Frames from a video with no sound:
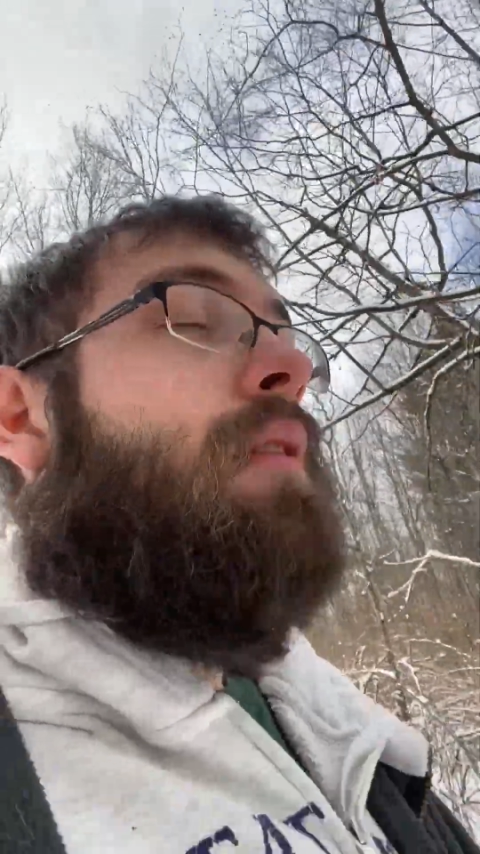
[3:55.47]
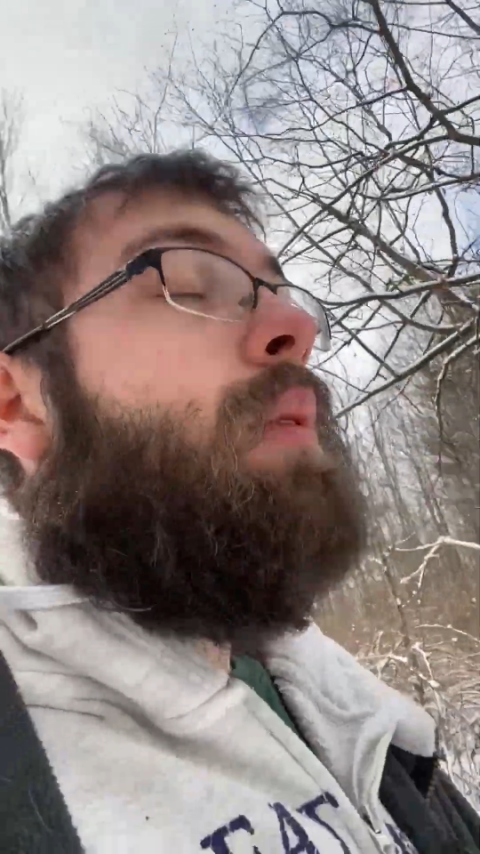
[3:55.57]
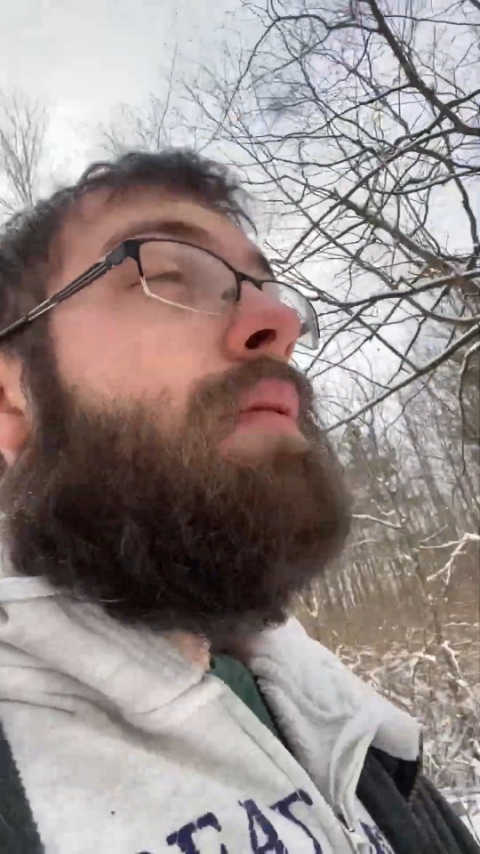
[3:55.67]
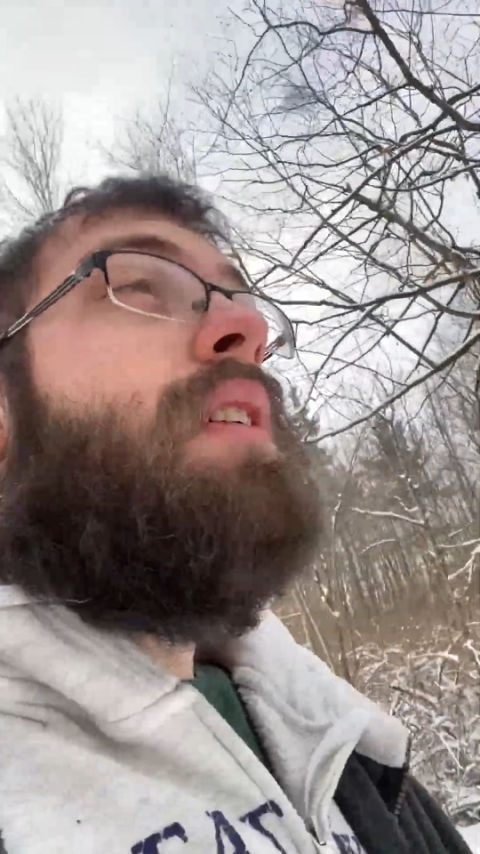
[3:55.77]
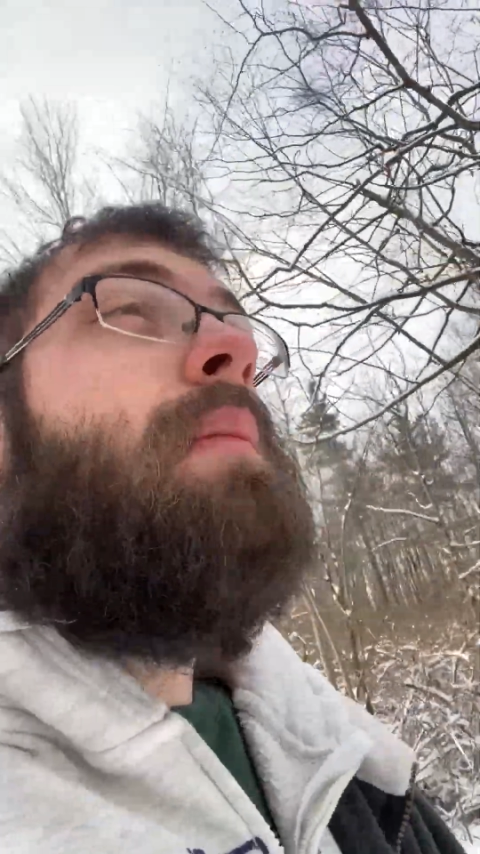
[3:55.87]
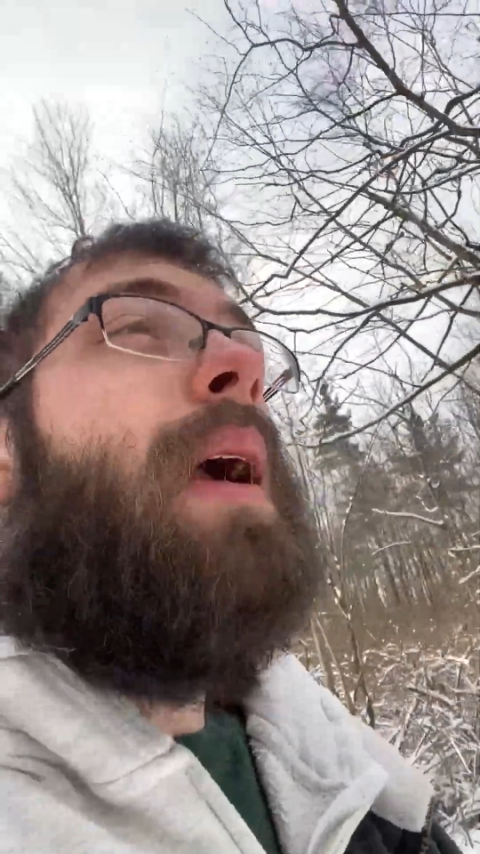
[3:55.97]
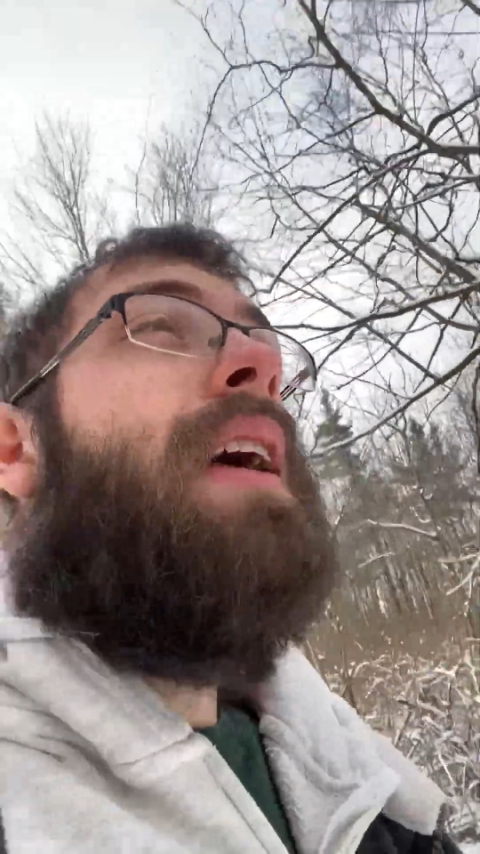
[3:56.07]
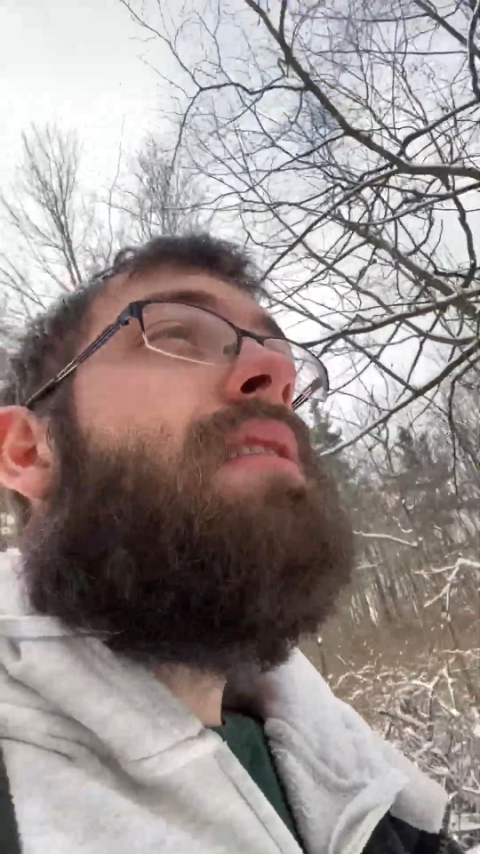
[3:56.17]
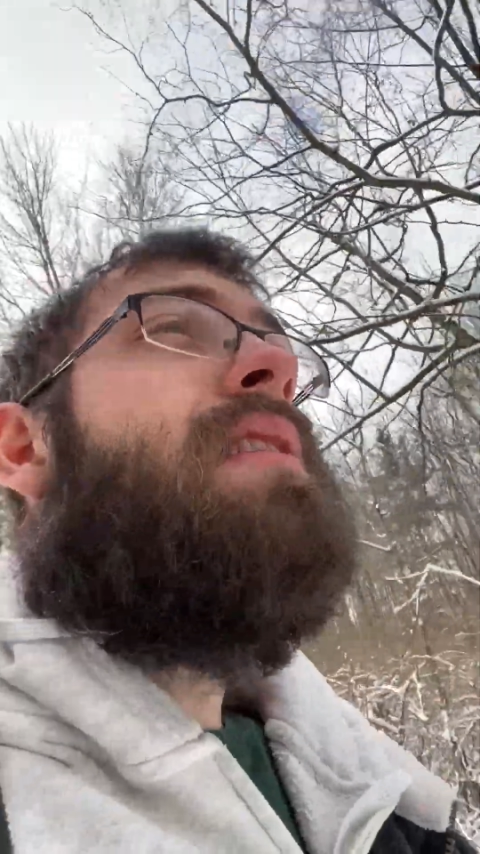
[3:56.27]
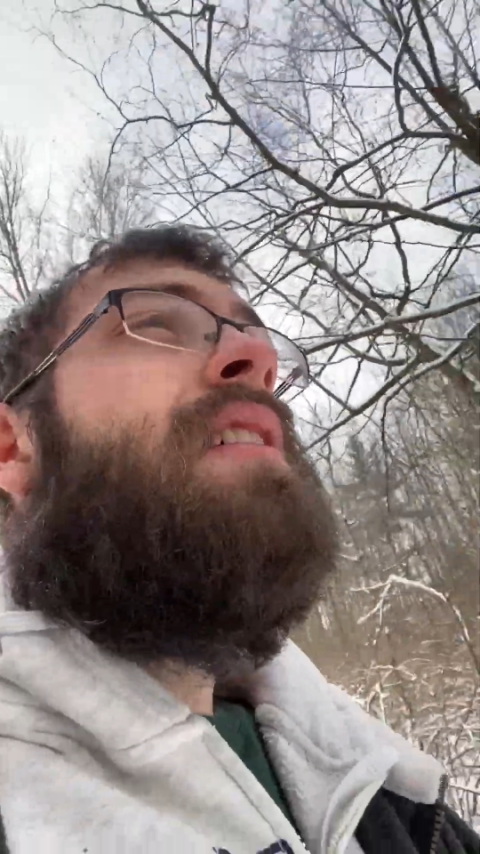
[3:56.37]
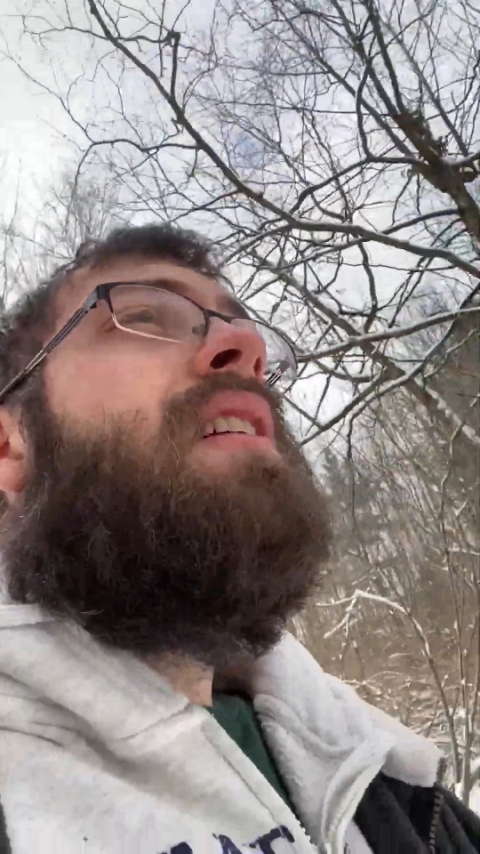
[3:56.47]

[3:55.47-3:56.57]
the weave type has.